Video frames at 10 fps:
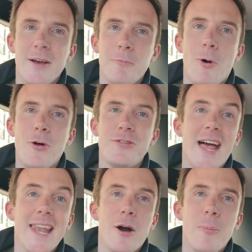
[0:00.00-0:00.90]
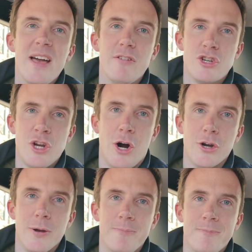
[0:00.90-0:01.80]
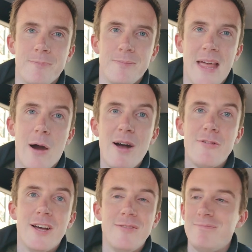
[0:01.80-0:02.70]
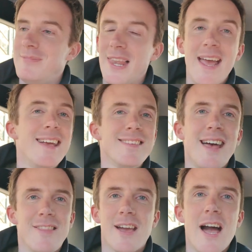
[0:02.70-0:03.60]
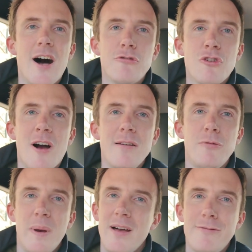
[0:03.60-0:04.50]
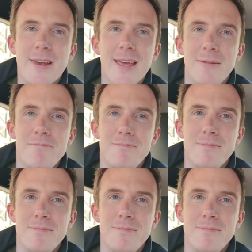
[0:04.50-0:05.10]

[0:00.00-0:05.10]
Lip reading: was a little bit of a shock. However, like I said, the car drives perfectly.